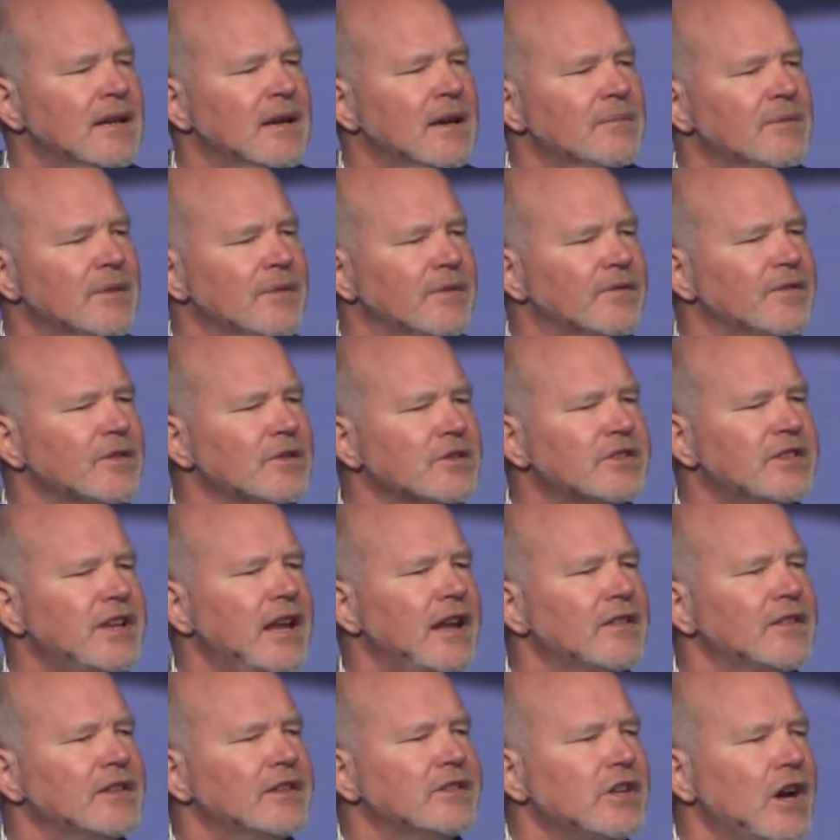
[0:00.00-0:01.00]
the first day
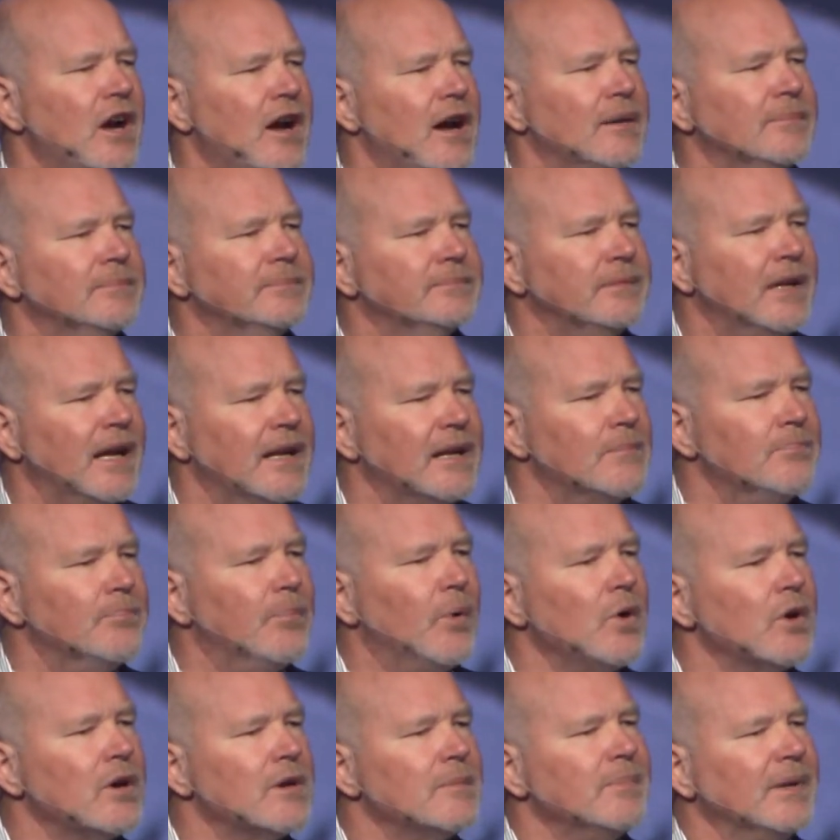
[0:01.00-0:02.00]
on the job, I had a
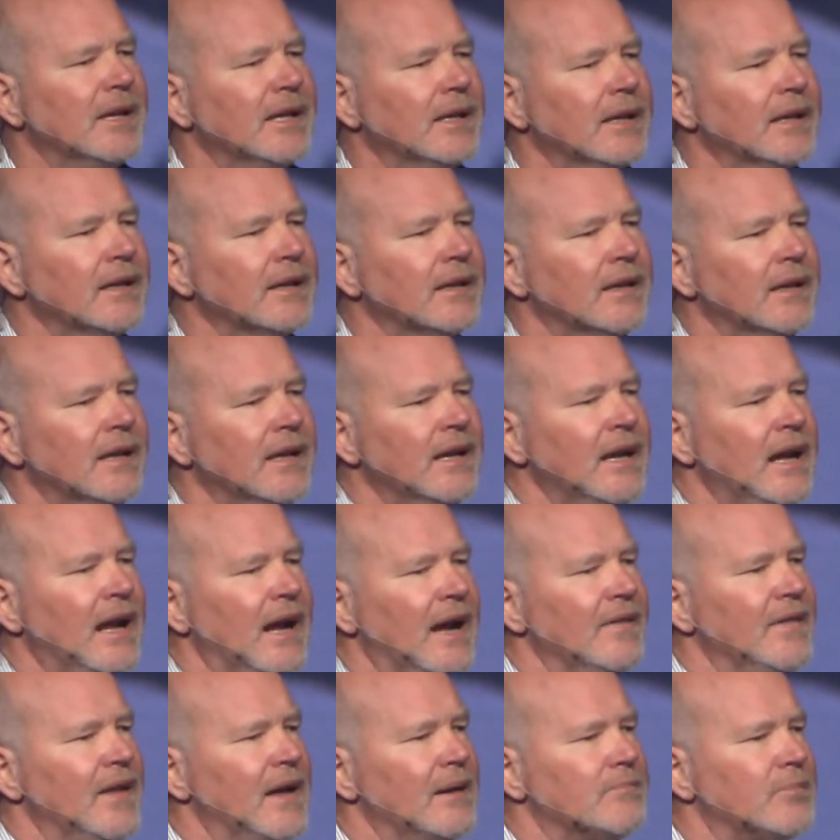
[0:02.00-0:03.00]
board meeting,
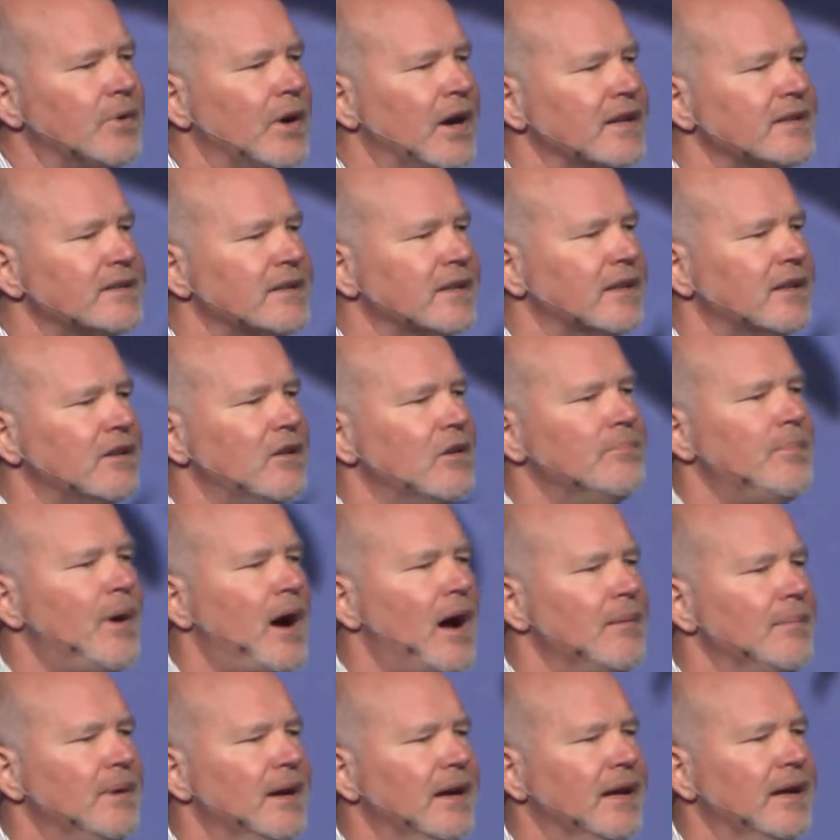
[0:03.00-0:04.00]
and then President
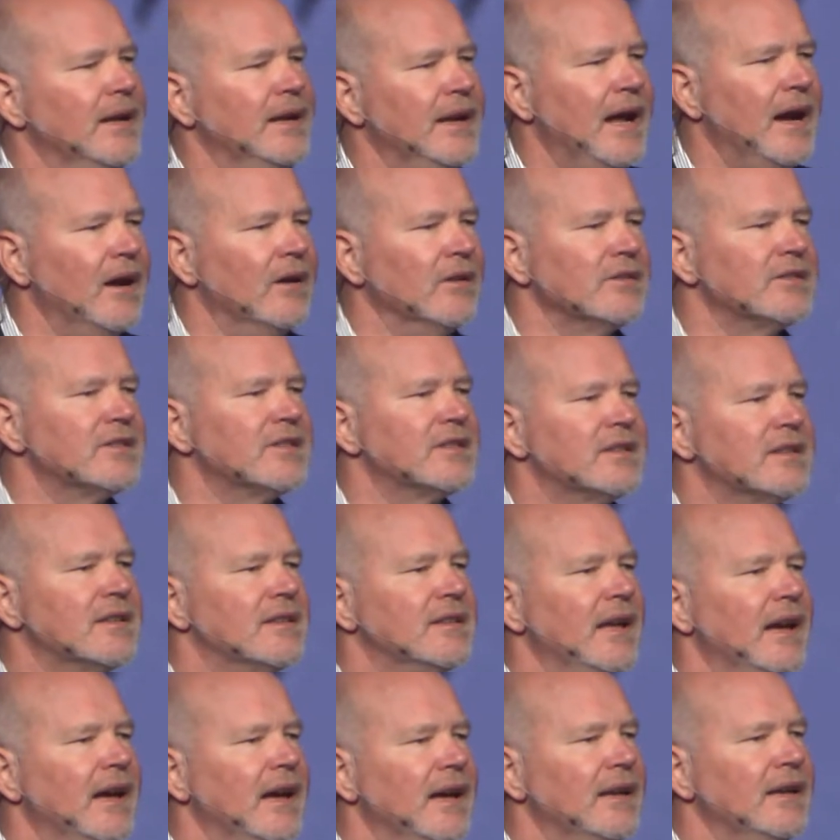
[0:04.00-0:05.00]
Obama announced
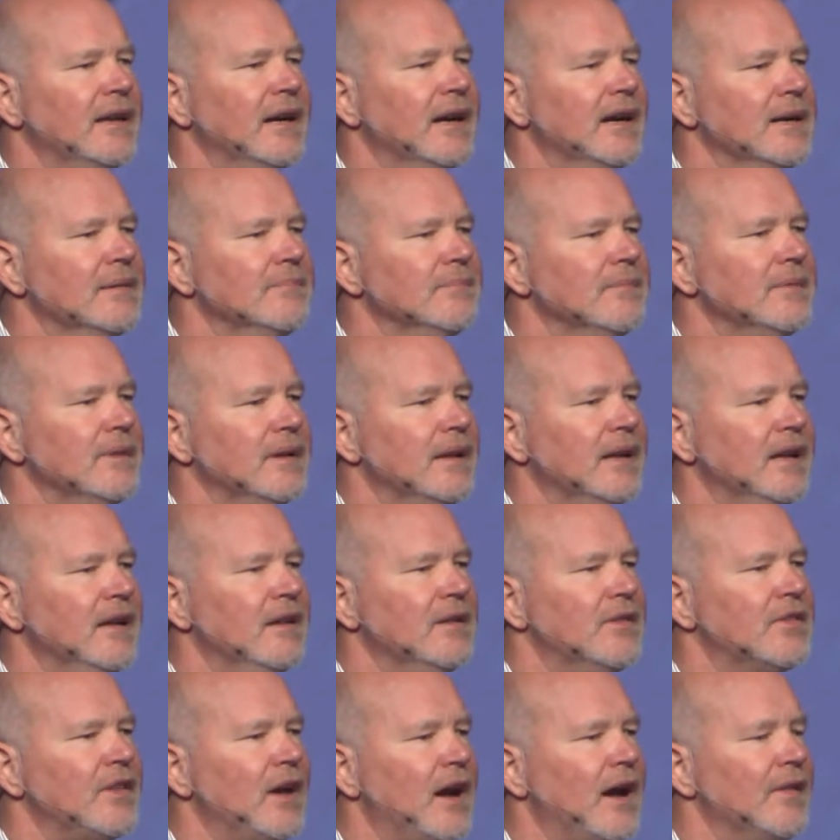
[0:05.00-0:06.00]
that he
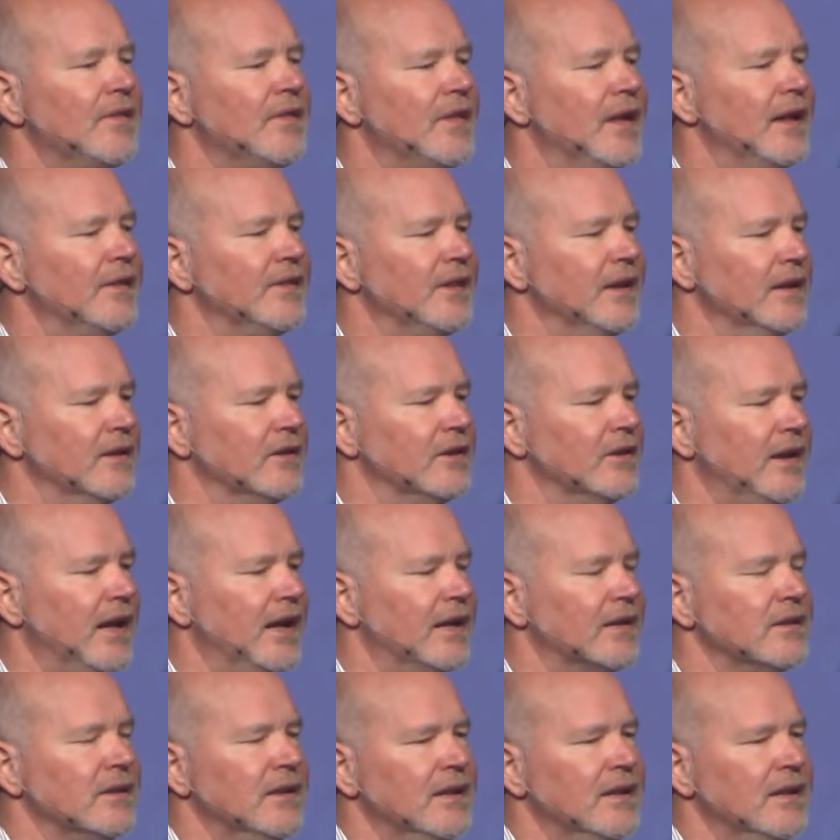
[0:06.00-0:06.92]
thought that the internet